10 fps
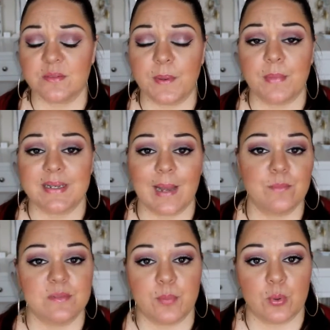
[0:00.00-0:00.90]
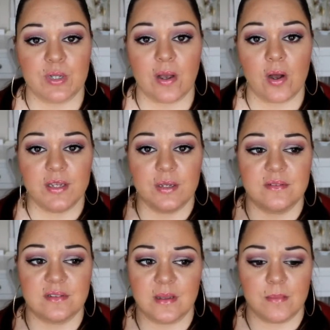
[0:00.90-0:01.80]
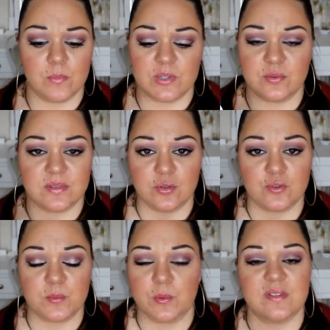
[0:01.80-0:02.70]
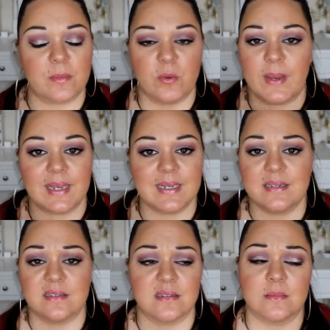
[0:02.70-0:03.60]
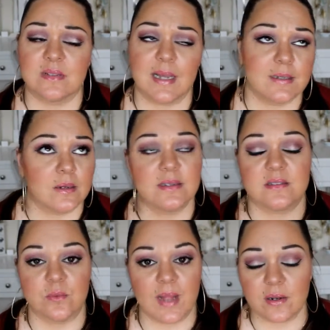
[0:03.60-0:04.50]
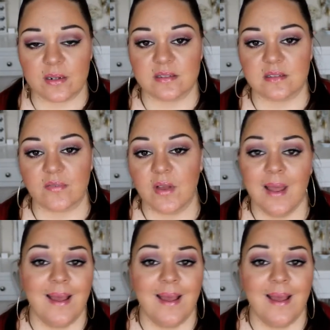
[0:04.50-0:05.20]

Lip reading: because when my nan was poorly, I used them when she was in hospital, because they were quick and easy and it was late nights and all that kind of stuff.